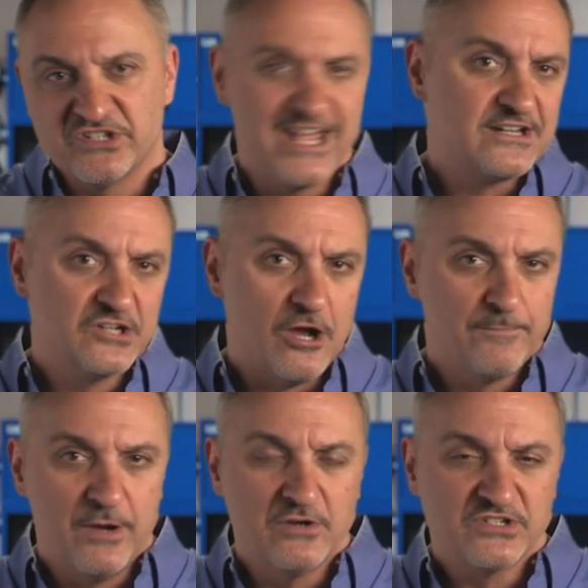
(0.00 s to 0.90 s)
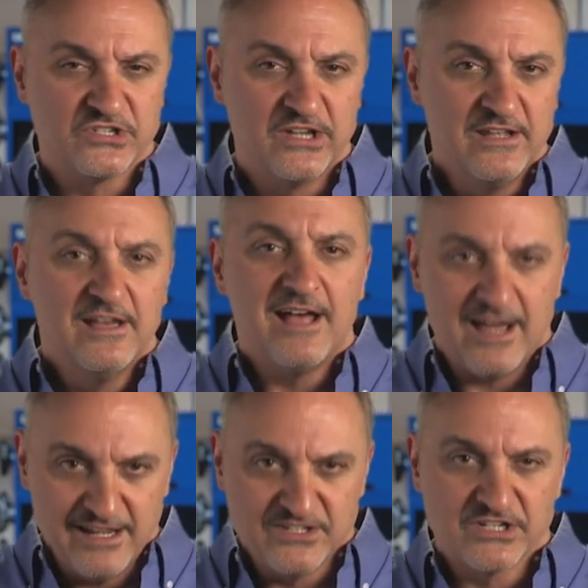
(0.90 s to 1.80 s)
Tech Talk posts
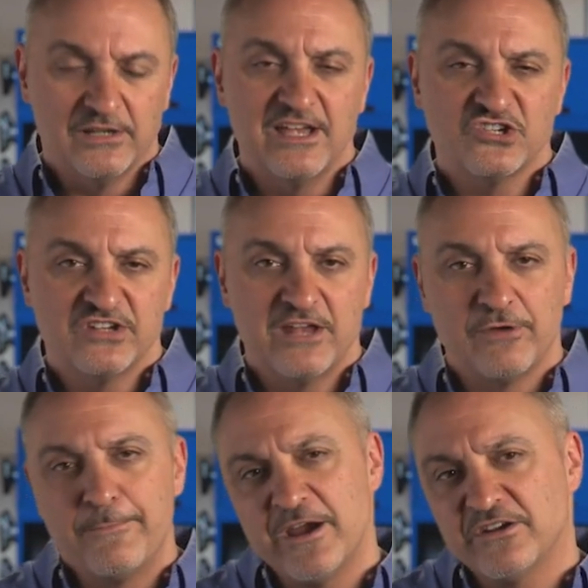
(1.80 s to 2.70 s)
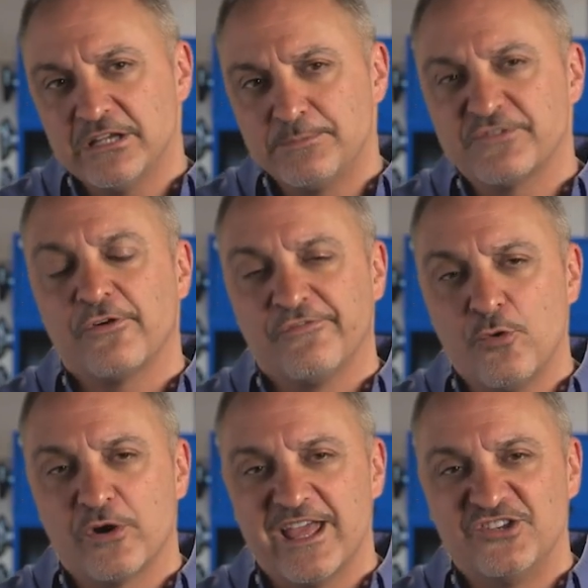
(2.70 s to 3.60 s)
on installation and repair tips for
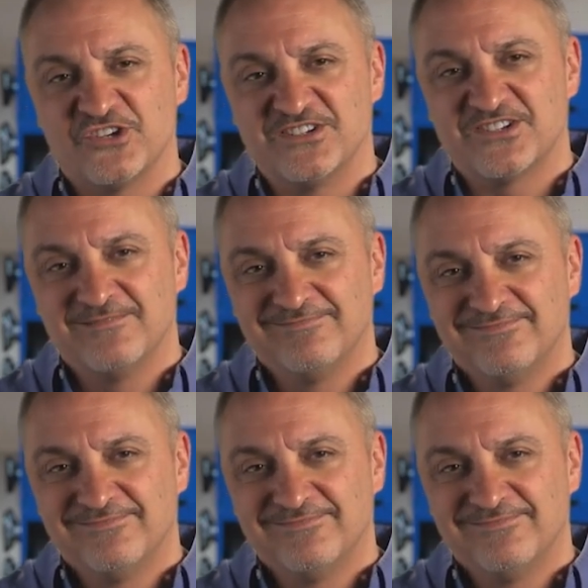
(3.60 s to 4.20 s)
Ford engines.